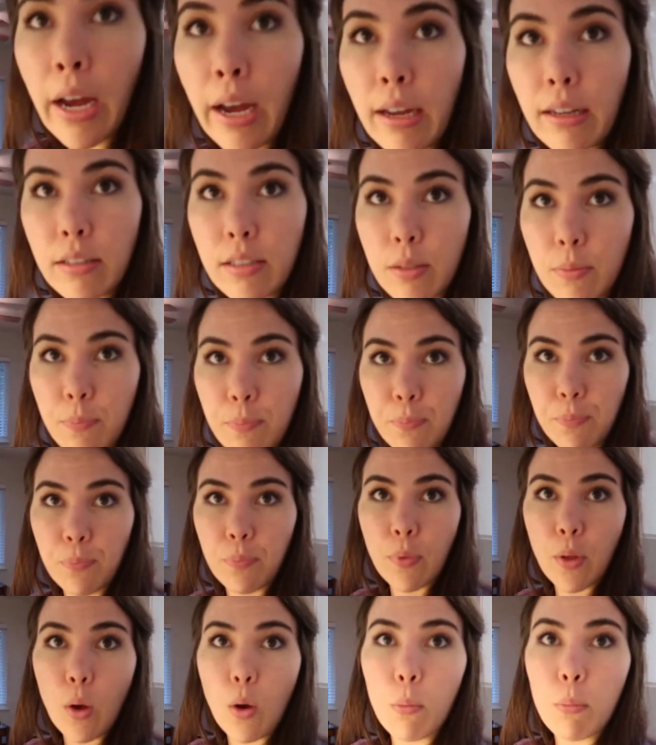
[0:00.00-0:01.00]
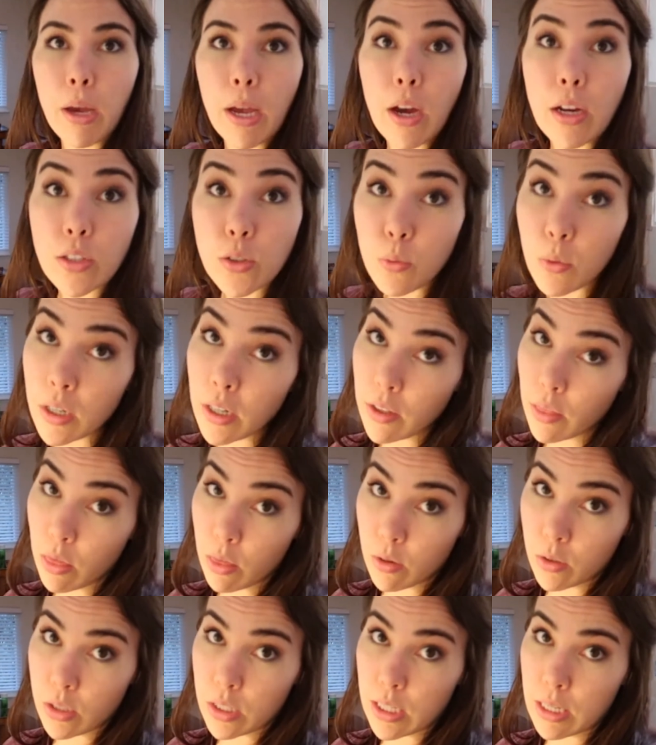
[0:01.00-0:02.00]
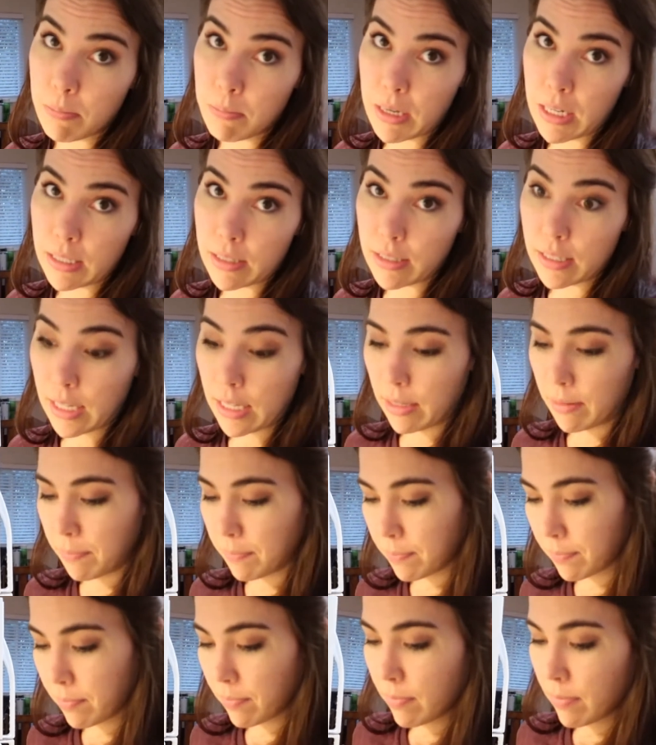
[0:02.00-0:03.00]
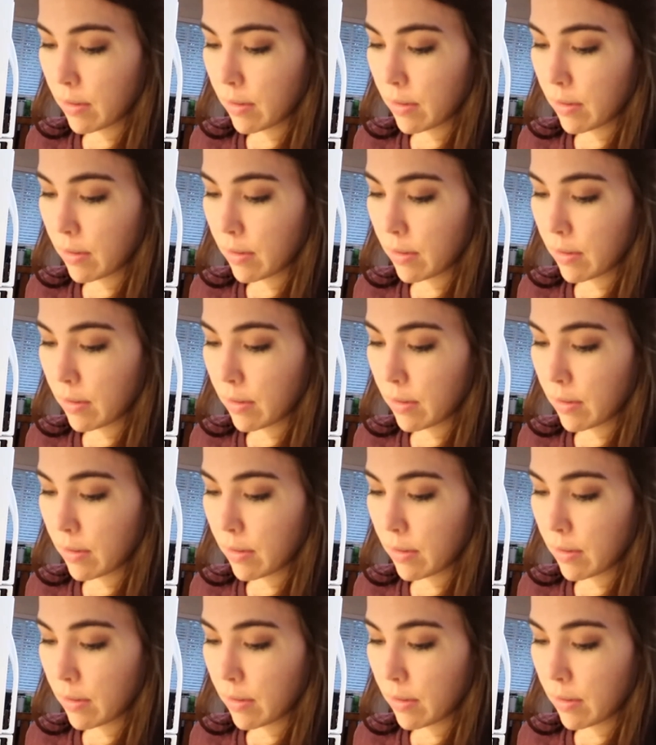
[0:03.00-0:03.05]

at, oh my gosh, we're at 13 minutes in.